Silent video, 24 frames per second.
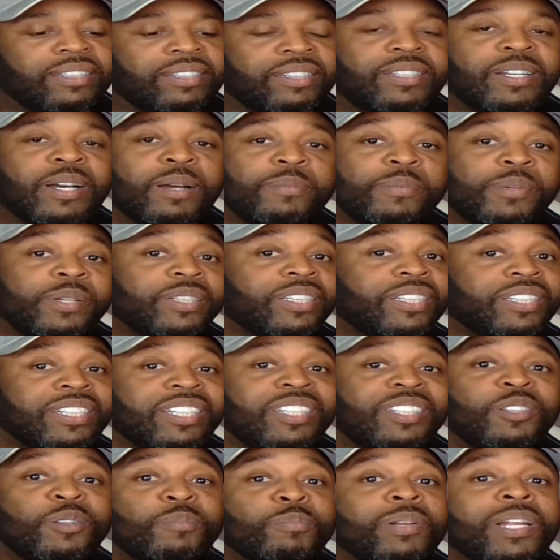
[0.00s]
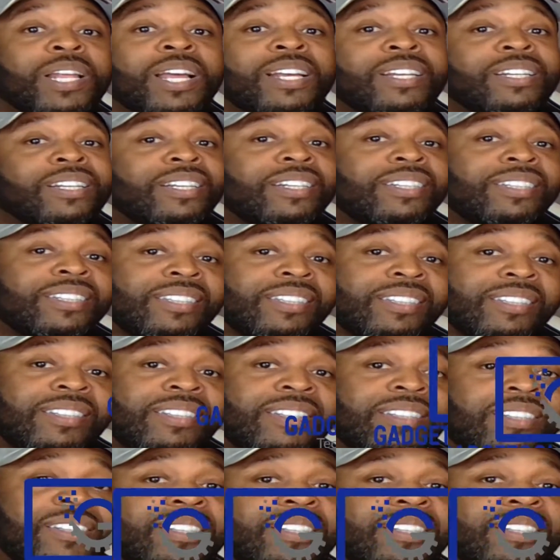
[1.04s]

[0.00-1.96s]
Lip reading: WGU playlist